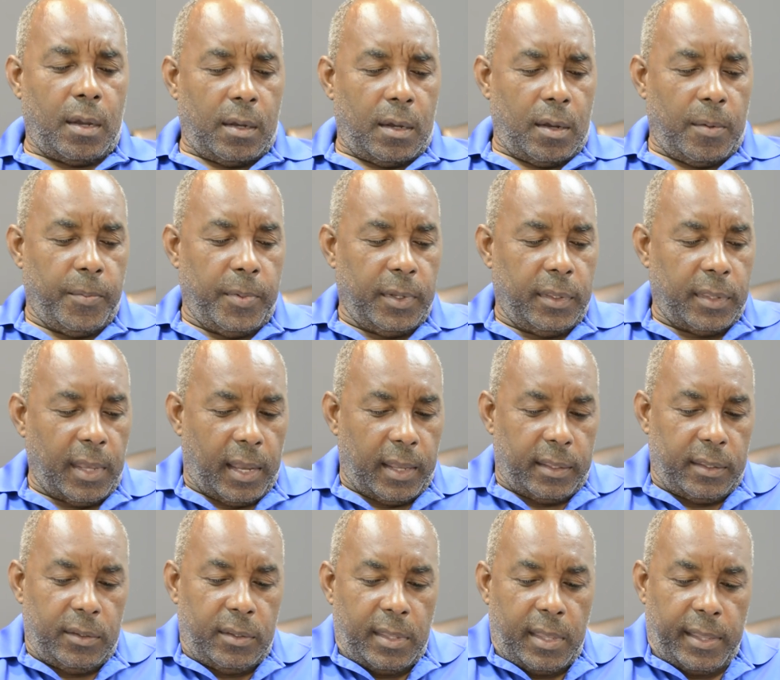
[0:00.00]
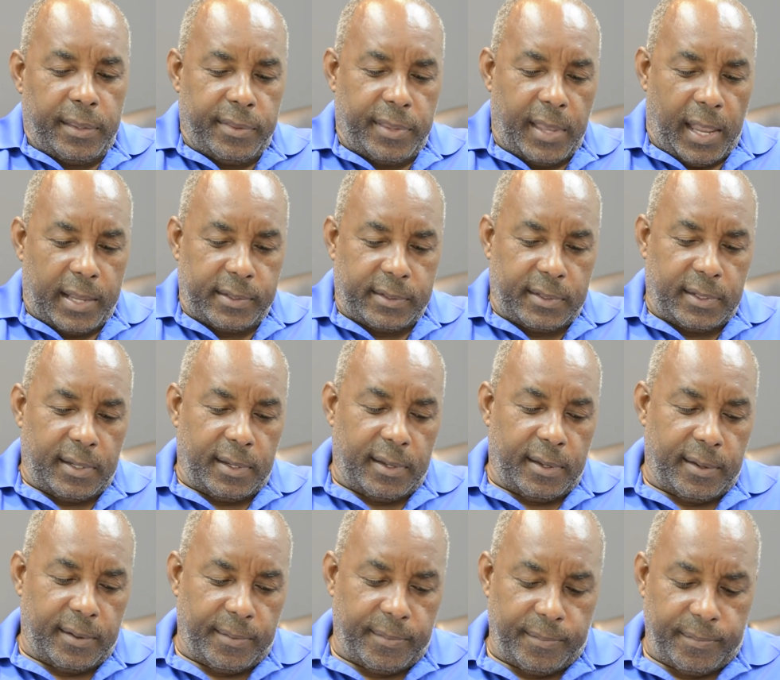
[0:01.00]
yeah. I mean that that that
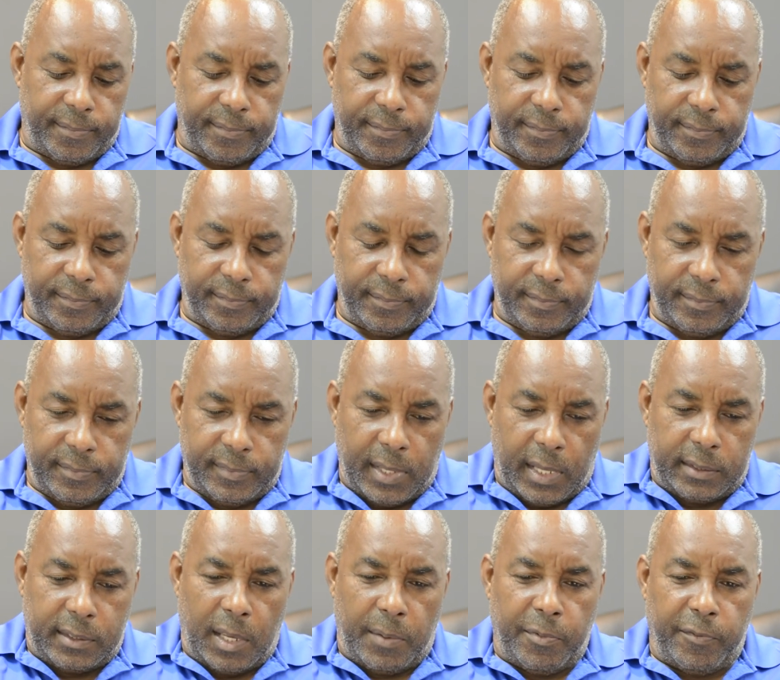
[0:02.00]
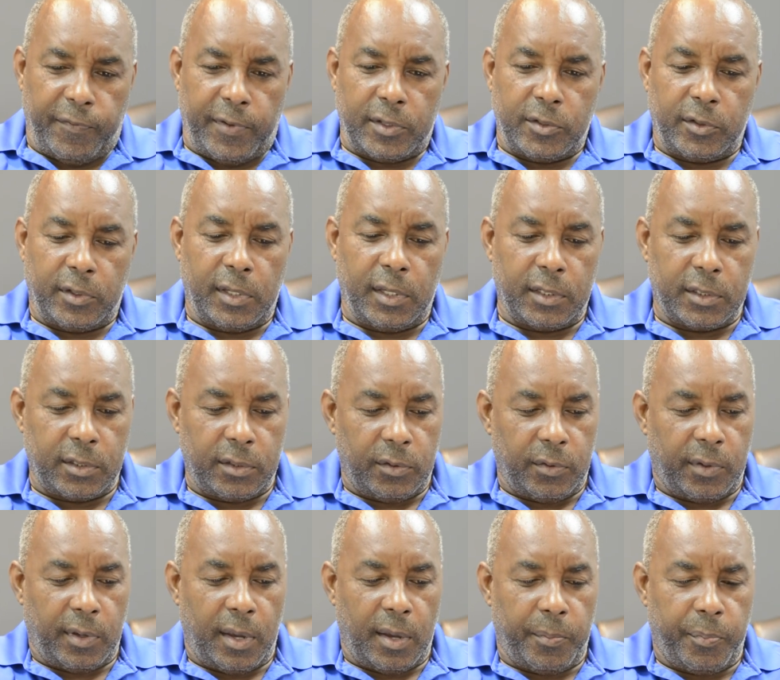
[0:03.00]
um, that type of education you
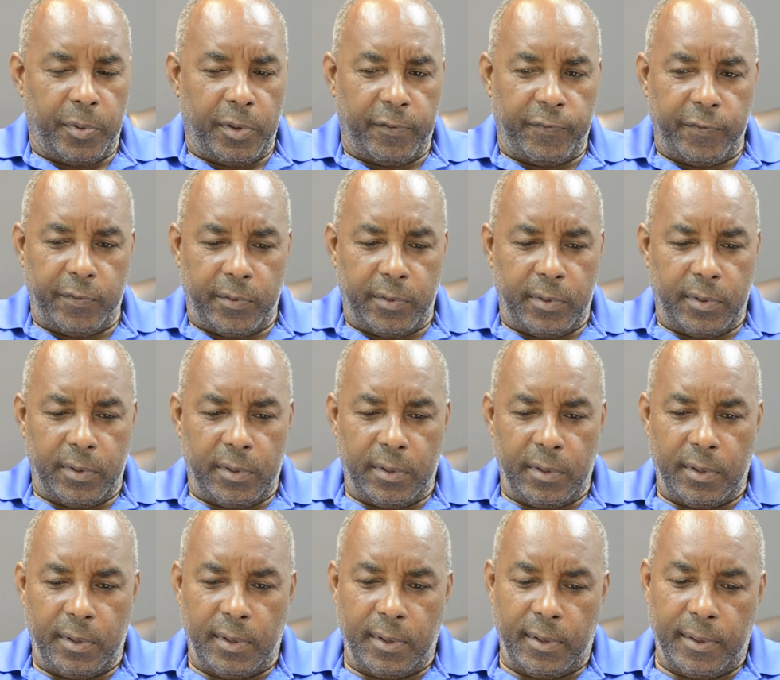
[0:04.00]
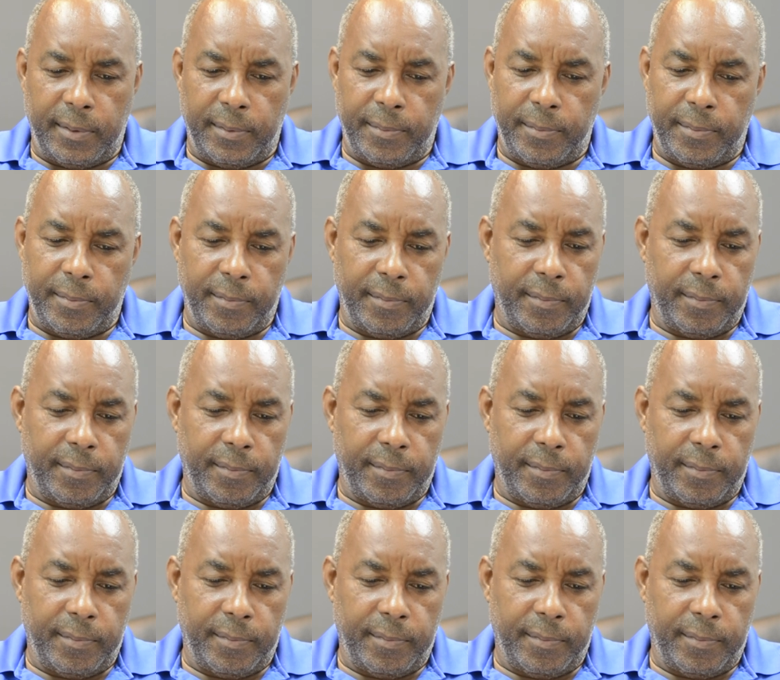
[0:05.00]
can't pay for. Um,